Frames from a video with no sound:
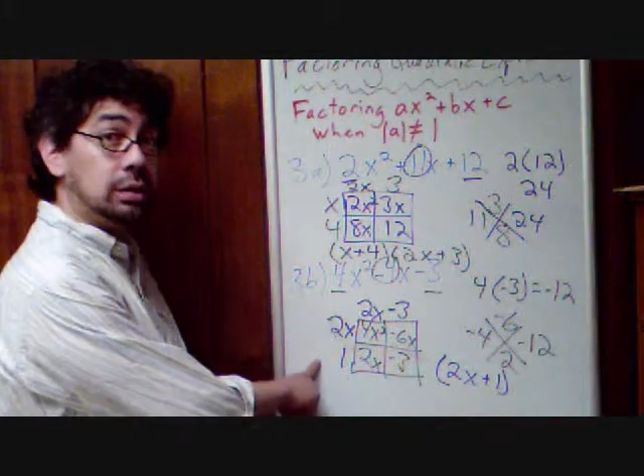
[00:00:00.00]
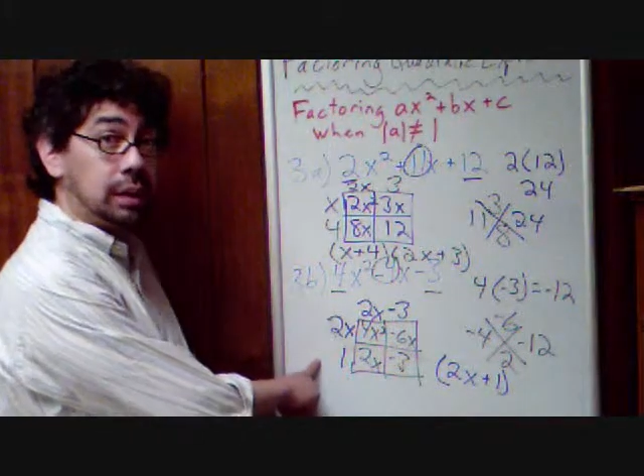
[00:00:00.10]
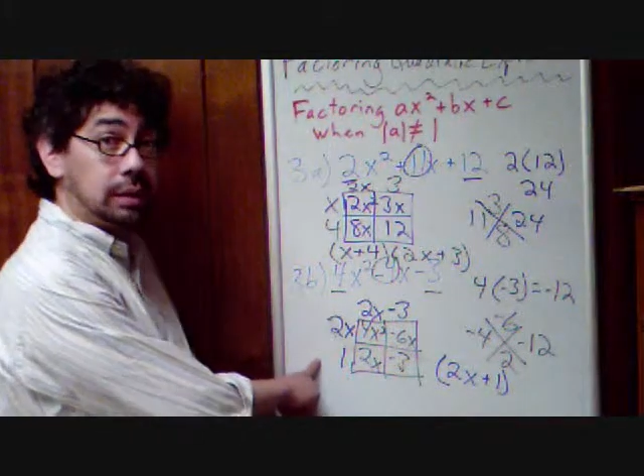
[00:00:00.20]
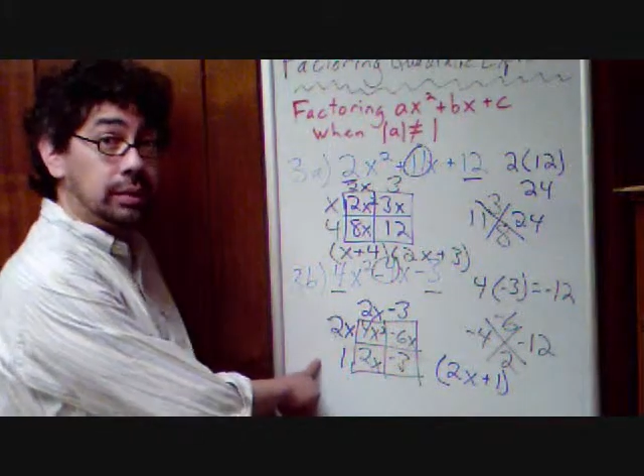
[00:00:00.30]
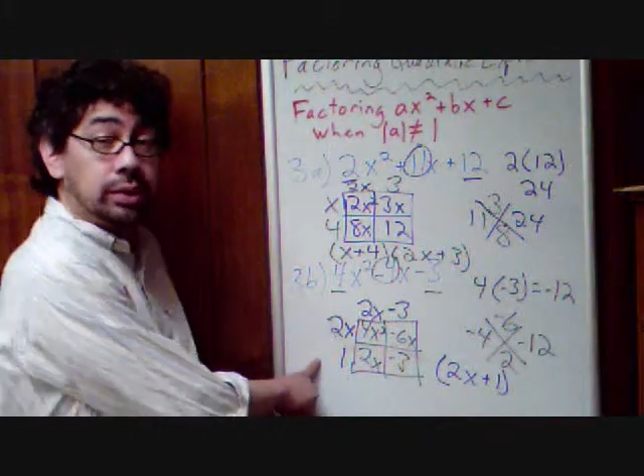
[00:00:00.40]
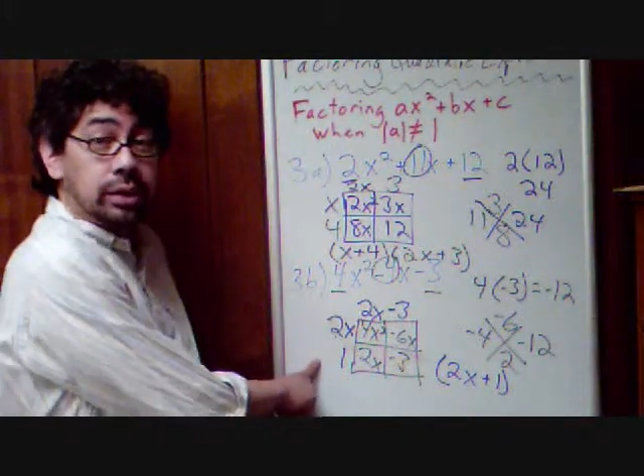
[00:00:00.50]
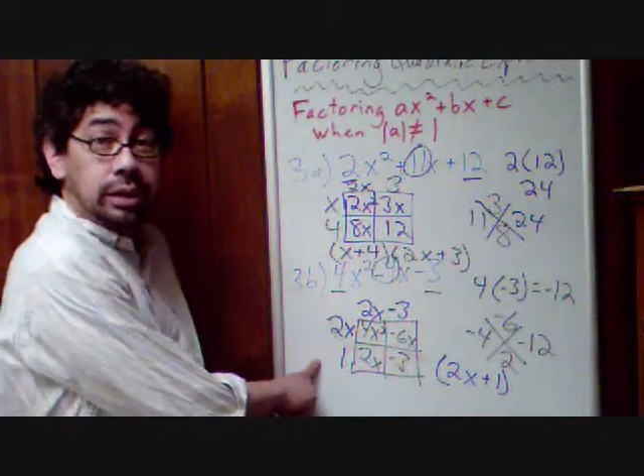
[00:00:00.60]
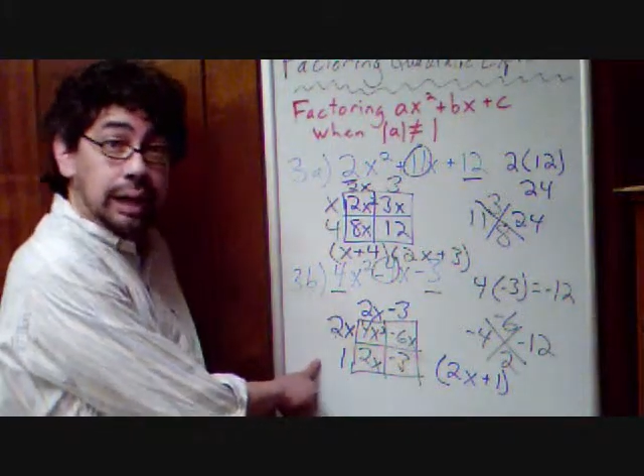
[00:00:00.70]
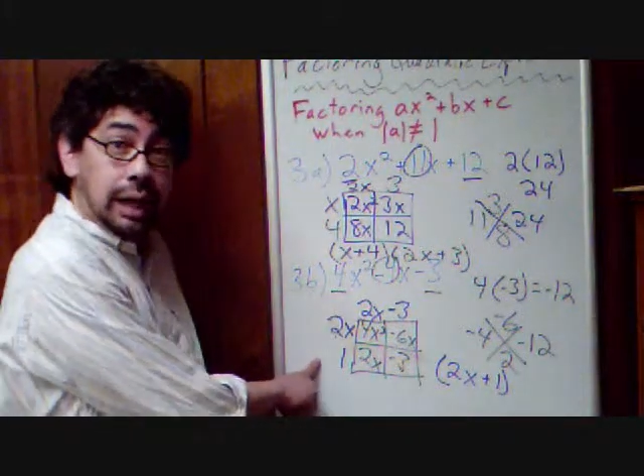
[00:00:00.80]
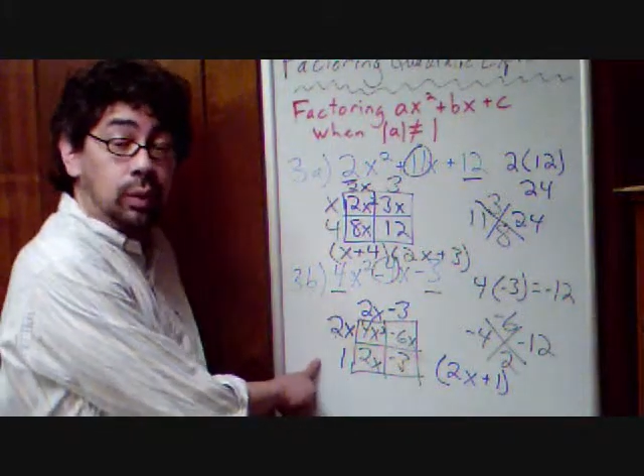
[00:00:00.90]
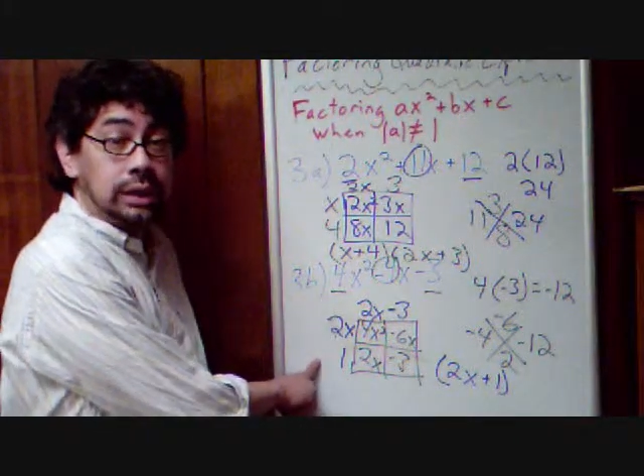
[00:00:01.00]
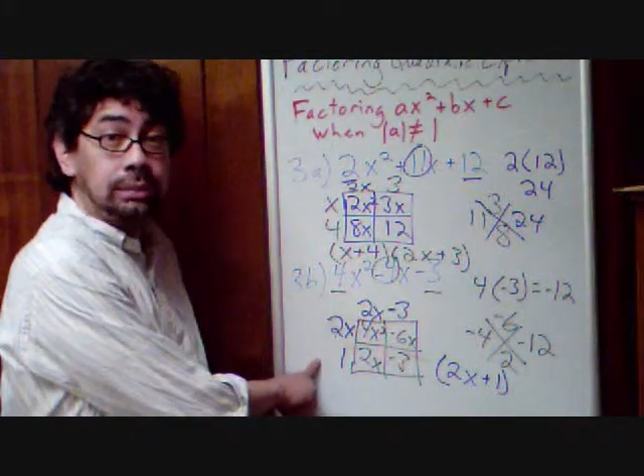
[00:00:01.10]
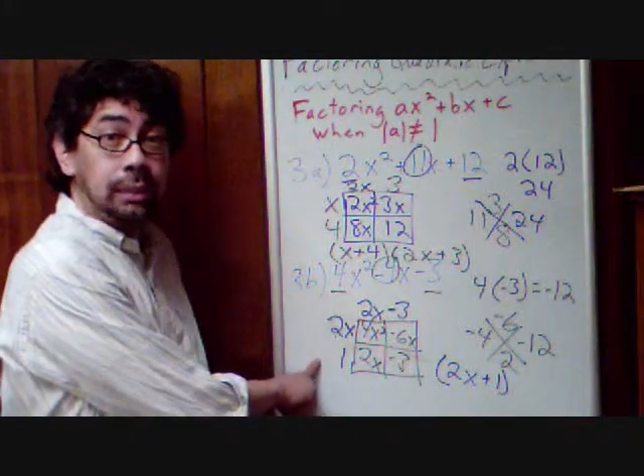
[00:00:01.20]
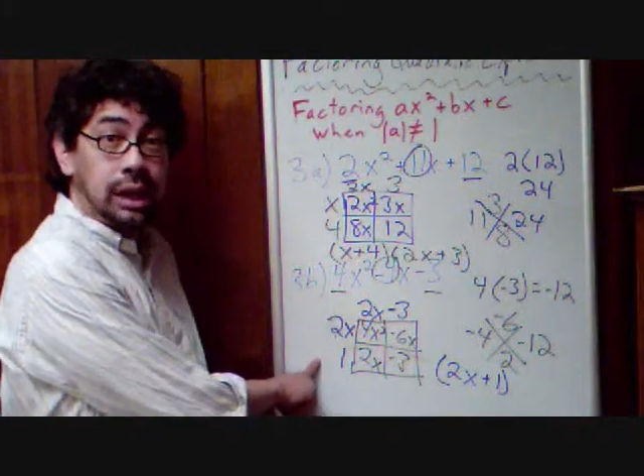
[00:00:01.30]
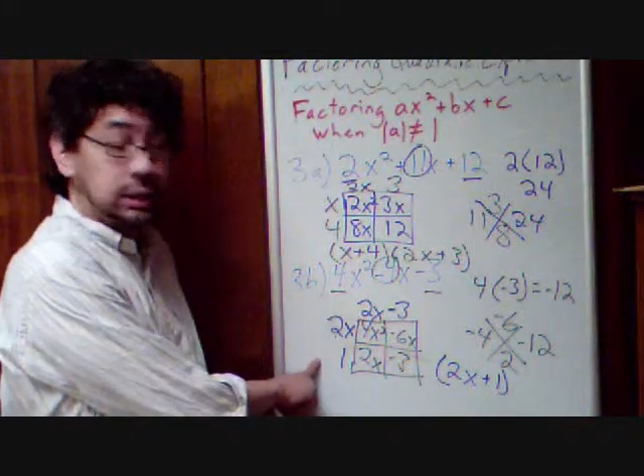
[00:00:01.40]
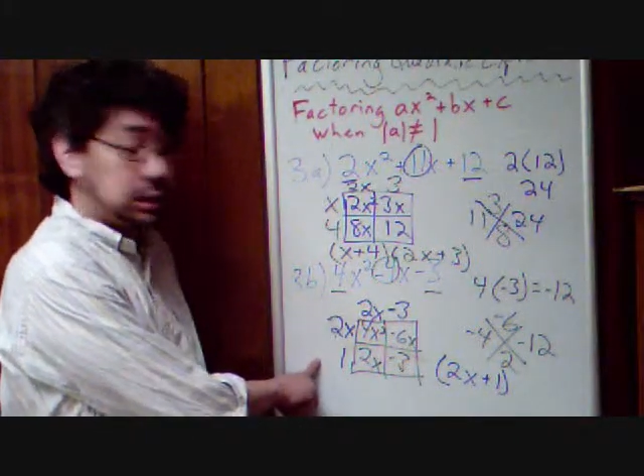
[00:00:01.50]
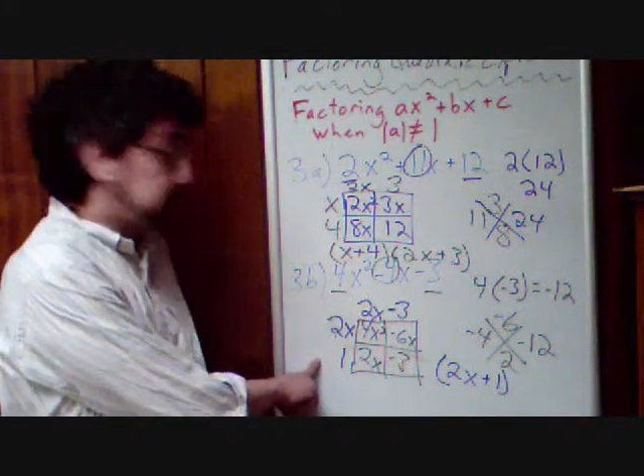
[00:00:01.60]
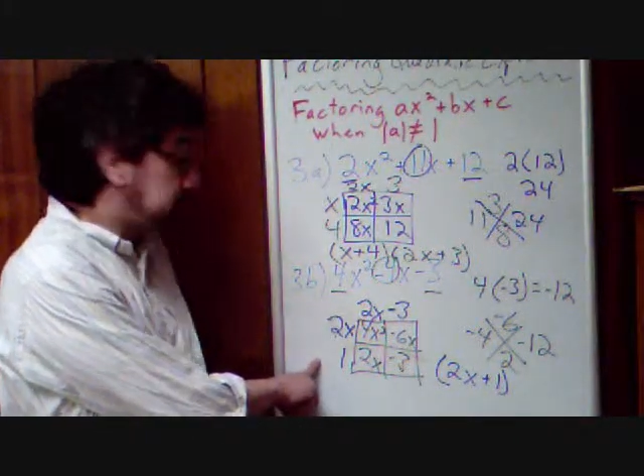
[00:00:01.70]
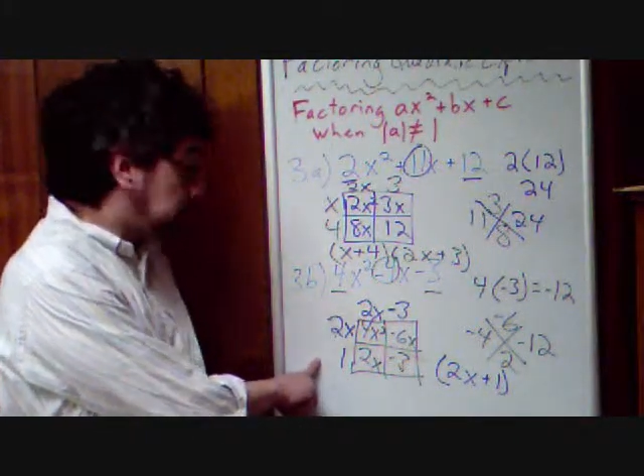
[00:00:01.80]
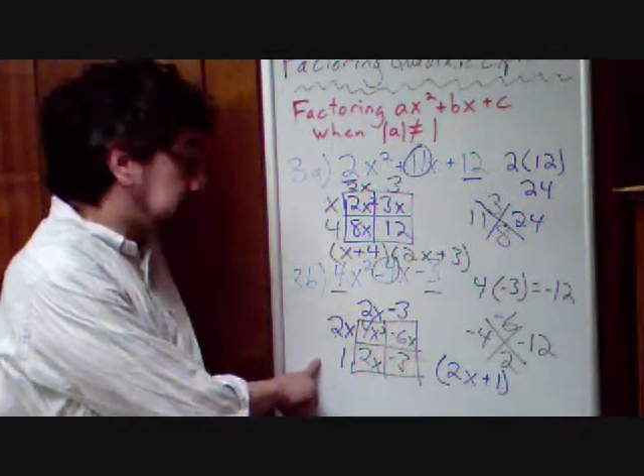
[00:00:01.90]
remember, that 1 is positive,
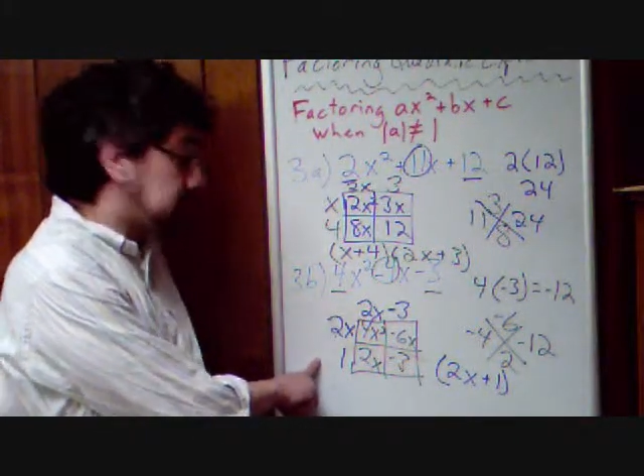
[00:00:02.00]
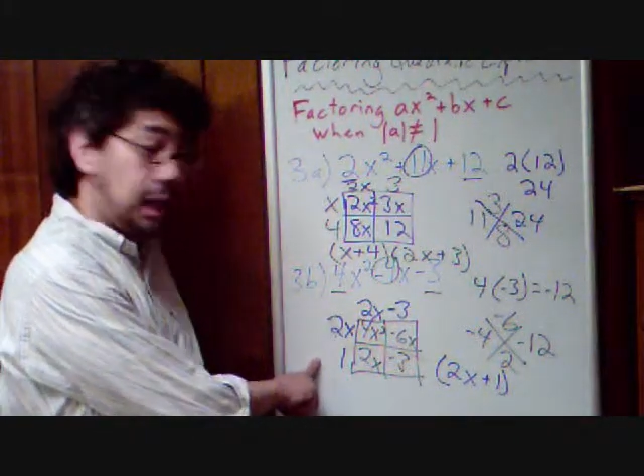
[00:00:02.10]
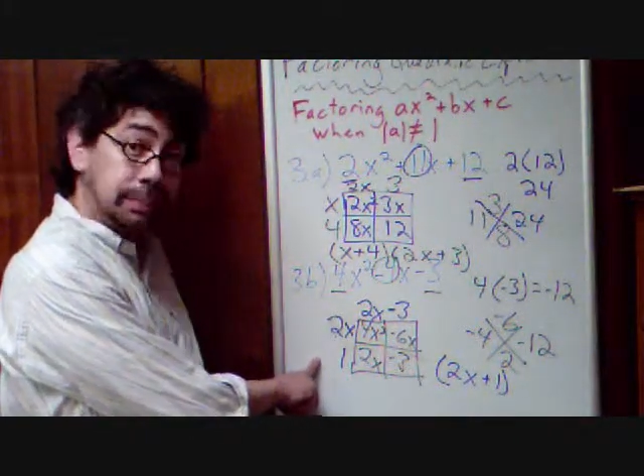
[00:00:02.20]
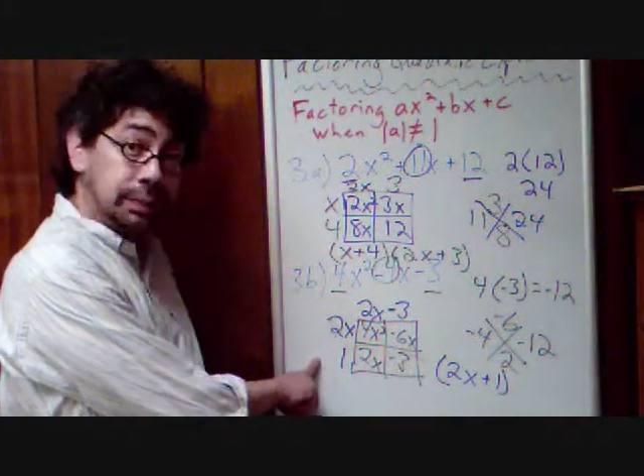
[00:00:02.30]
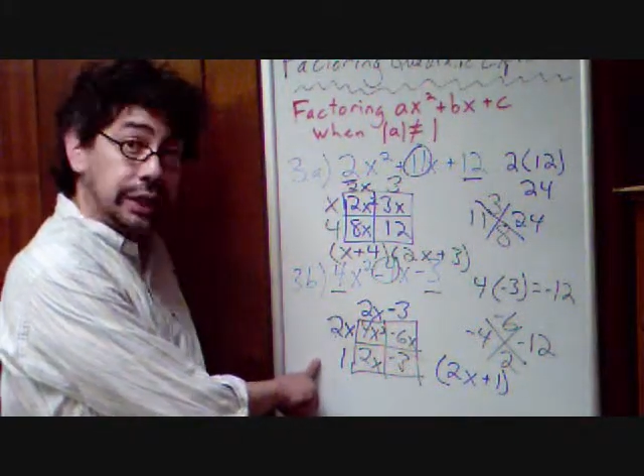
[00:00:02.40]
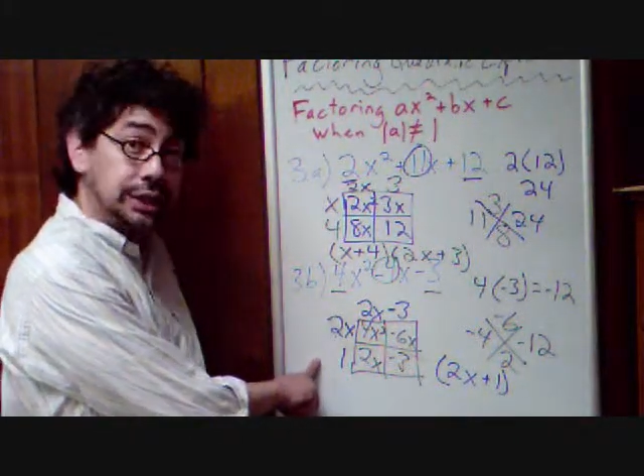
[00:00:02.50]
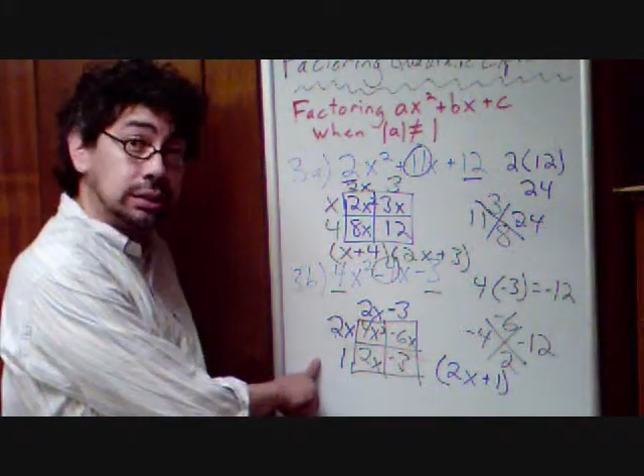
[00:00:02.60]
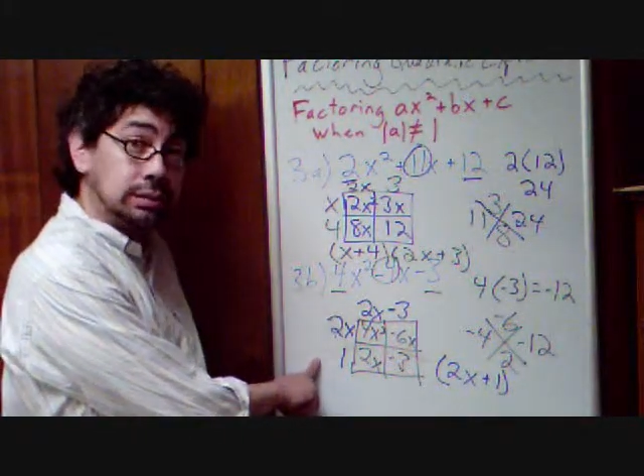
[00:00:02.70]
so that's my operation,